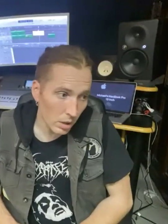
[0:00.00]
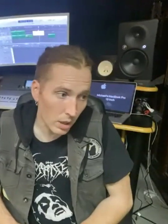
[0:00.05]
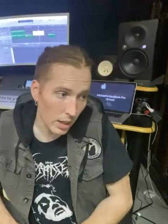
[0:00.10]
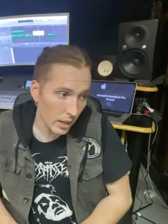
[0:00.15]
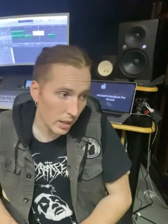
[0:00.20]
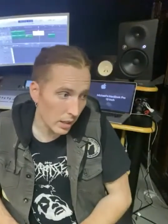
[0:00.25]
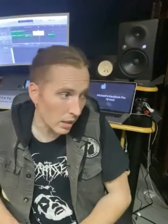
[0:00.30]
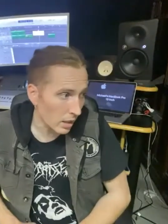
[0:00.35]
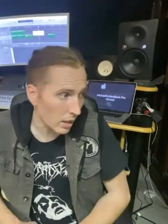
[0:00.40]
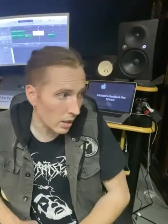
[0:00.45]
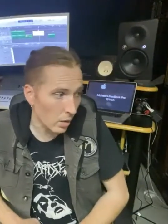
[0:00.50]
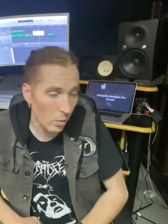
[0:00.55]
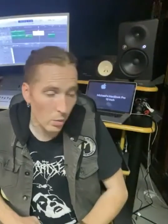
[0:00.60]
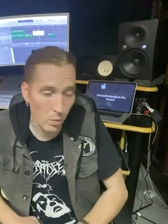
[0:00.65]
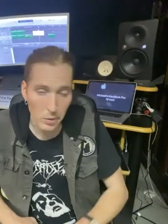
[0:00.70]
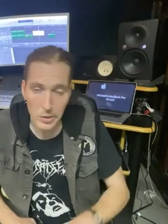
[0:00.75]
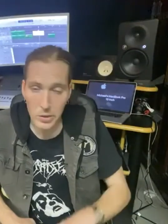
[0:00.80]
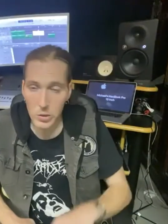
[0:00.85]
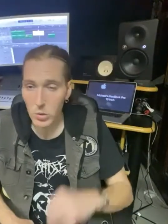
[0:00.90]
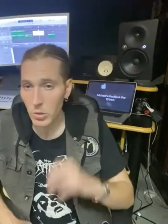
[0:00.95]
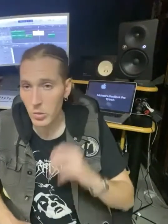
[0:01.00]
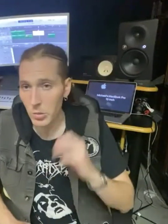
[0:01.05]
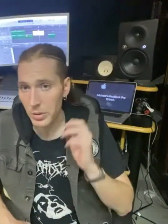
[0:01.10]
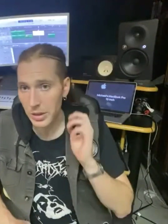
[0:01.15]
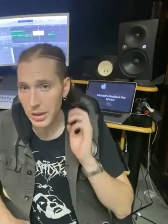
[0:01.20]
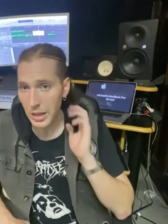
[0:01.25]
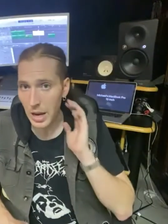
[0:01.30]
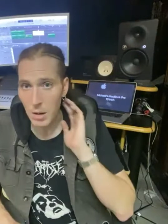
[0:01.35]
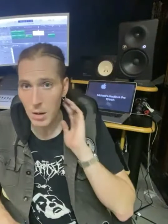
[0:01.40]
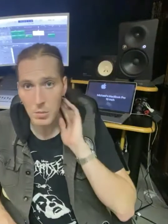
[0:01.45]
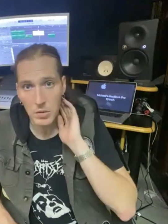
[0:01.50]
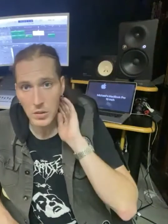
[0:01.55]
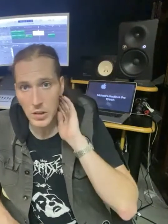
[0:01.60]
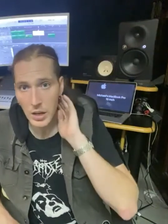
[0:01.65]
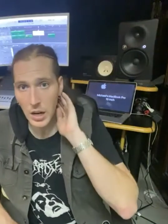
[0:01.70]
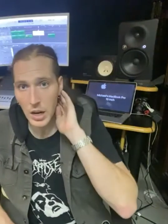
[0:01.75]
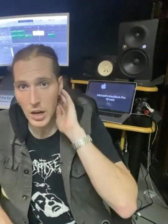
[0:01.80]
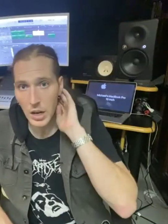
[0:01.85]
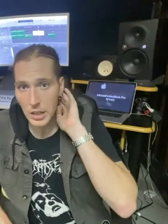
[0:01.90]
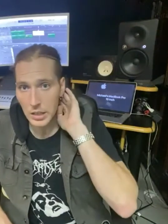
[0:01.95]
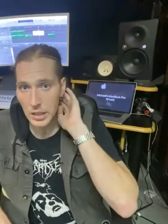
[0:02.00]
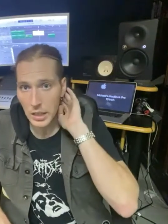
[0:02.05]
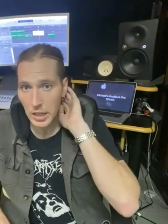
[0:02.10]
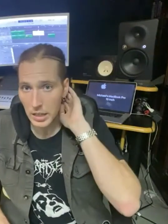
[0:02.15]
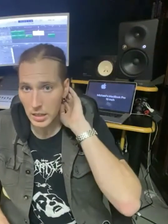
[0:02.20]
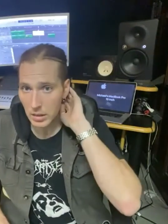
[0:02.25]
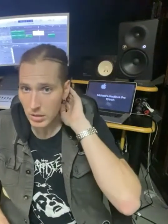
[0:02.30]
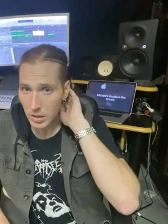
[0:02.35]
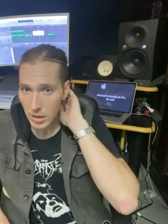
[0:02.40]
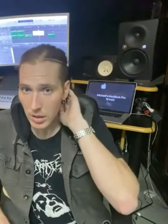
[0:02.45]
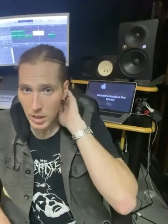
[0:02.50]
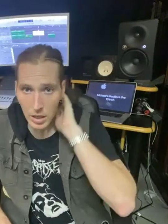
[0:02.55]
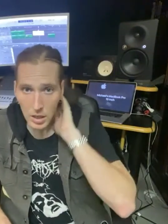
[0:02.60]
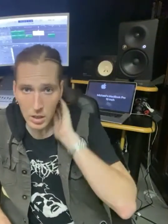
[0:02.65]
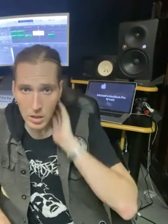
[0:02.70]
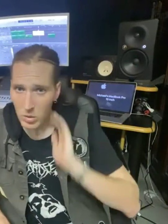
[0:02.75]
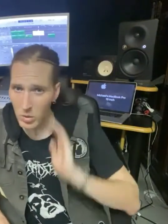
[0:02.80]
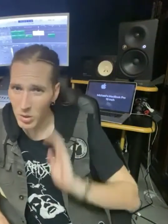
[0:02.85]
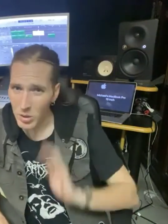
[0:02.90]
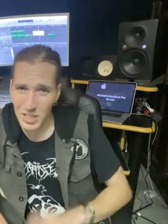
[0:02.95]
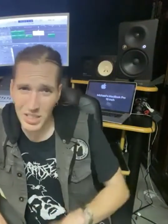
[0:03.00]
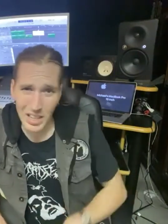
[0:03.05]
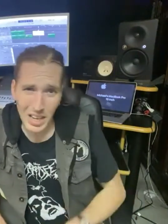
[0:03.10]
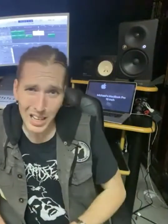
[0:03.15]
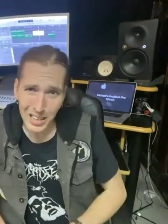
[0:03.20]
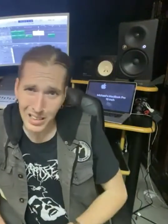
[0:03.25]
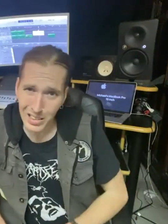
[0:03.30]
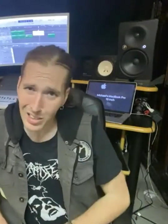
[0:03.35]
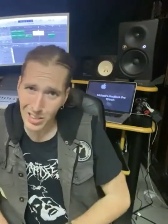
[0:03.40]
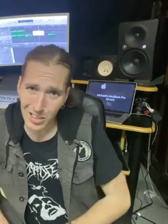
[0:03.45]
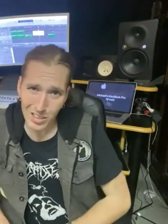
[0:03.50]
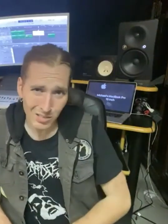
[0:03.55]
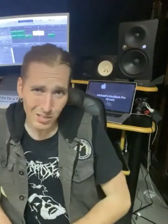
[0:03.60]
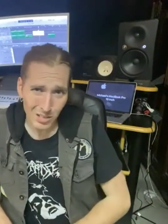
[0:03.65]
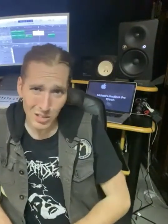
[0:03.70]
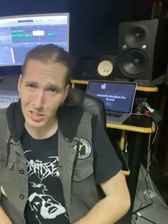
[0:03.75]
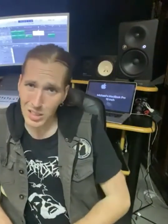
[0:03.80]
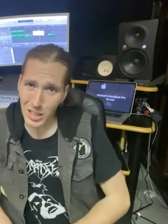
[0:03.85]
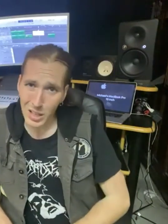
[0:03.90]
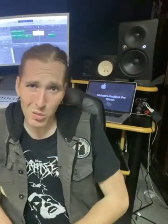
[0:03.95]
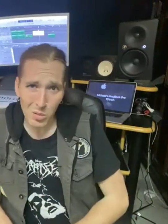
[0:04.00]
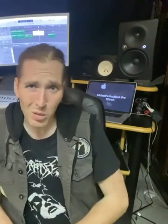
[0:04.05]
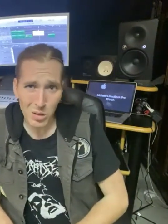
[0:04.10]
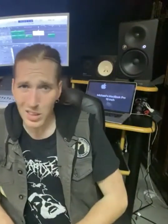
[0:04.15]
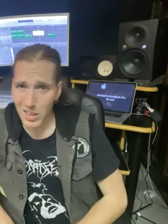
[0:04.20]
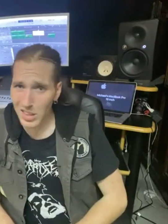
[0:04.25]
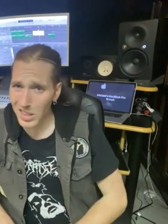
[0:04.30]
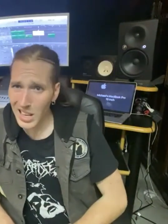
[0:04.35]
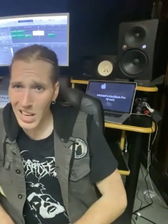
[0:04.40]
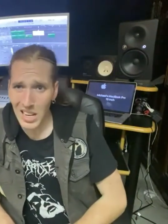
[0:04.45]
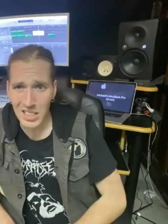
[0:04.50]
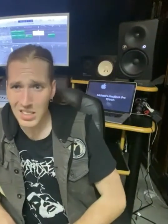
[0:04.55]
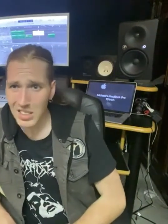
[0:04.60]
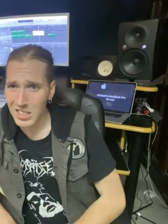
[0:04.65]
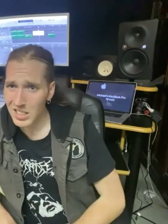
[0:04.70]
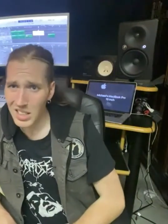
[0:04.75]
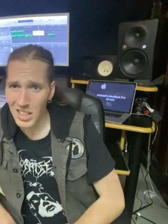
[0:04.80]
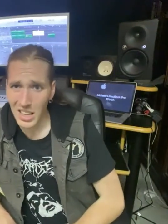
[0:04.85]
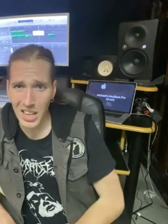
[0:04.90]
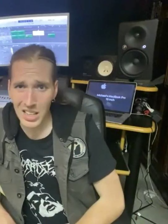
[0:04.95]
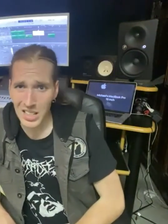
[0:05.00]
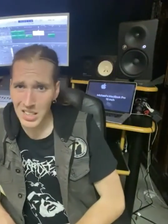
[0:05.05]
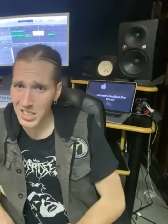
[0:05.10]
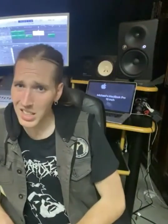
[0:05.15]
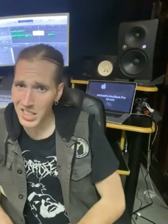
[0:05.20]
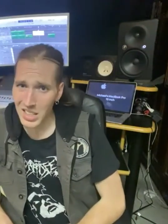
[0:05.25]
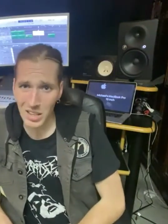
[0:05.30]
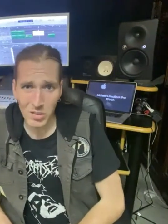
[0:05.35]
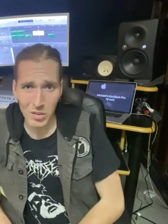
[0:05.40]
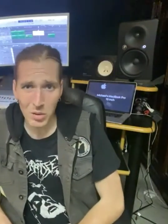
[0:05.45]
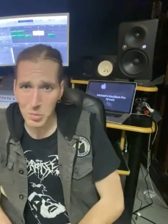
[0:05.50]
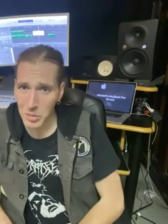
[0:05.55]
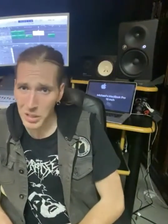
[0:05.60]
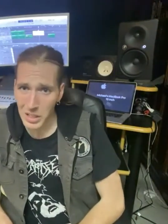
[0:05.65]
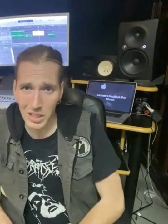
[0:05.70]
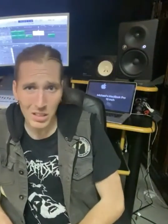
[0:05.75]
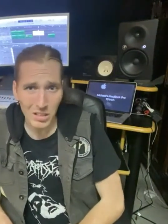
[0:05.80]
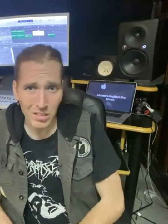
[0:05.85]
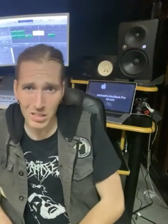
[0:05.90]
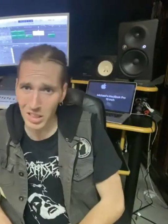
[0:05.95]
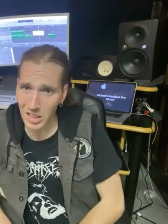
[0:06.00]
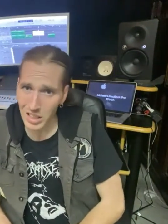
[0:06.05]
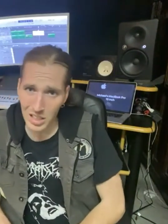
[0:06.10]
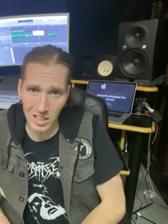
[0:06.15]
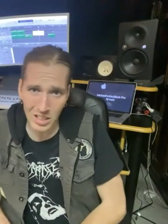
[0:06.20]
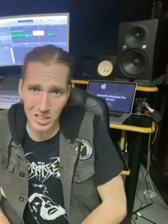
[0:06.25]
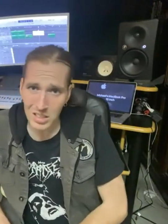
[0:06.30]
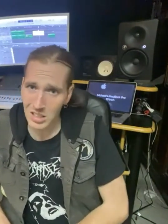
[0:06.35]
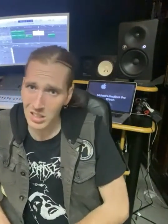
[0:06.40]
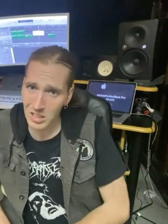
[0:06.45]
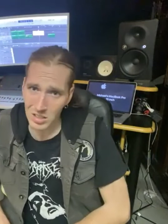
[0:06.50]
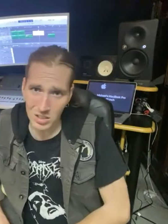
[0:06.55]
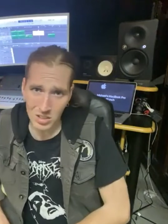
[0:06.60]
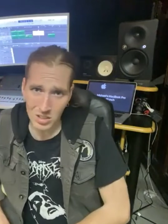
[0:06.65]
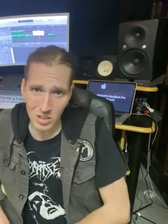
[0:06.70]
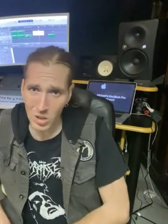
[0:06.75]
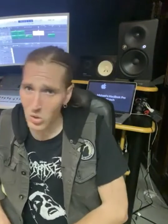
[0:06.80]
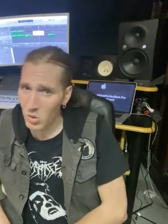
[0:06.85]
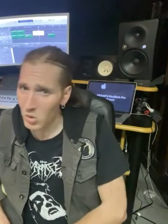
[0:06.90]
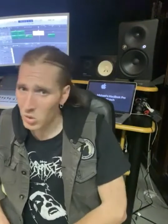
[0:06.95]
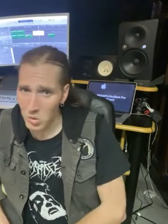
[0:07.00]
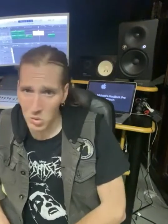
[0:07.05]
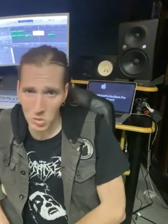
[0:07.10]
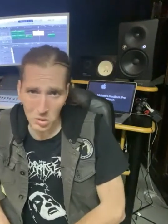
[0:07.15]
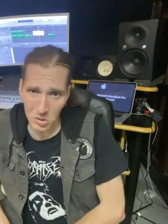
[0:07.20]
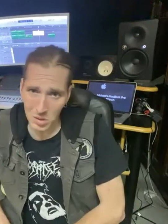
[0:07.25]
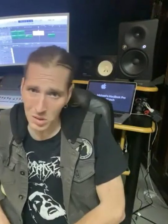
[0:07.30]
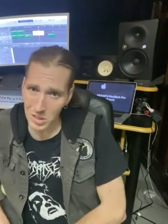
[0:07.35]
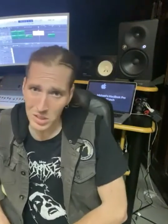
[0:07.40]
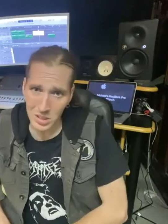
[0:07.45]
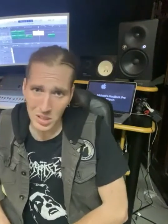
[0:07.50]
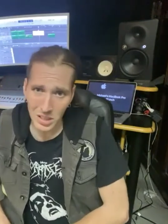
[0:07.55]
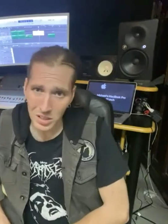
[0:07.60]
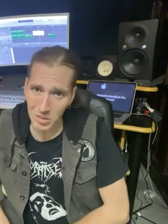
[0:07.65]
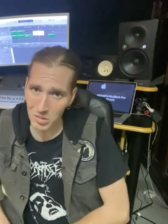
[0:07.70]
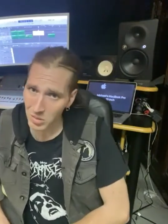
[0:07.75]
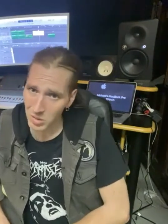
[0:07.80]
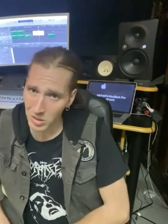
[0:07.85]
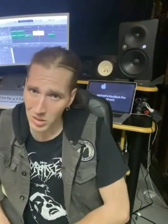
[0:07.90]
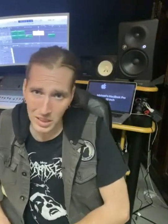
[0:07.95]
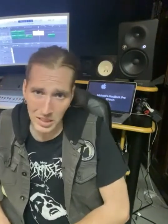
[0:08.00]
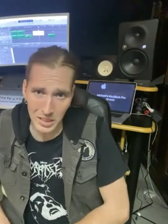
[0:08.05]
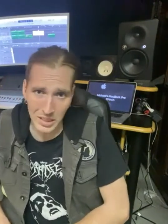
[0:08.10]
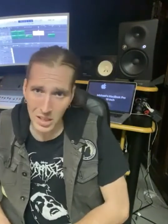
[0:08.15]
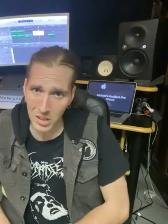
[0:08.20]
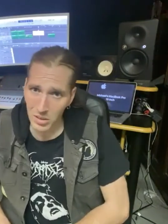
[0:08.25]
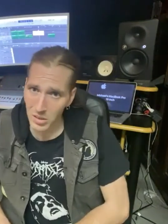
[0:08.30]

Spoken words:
Like, you know, when we toured with Lamb of God, like Chris Adler is like one of the nicest guys you could ever meet. Like he's so cool. He's like really down to earth.